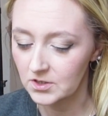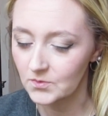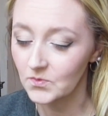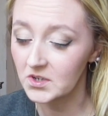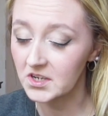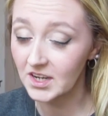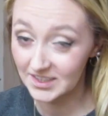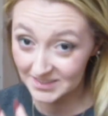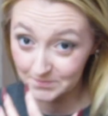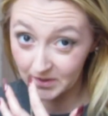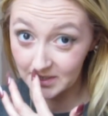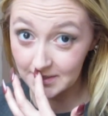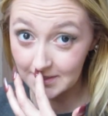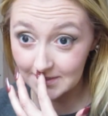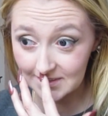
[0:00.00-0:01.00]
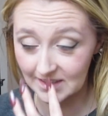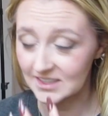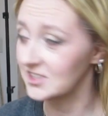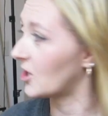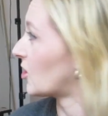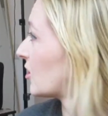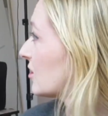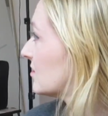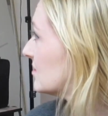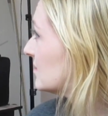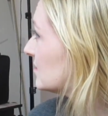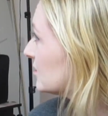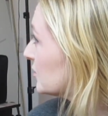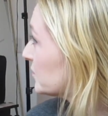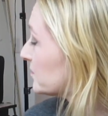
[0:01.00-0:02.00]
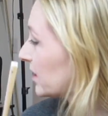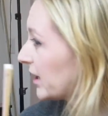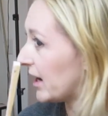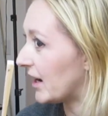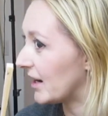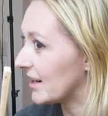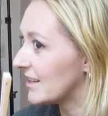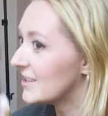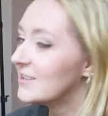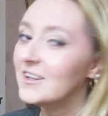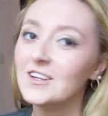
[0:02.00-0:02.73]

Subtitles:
one day I sprayed this and I turned and opened my eye.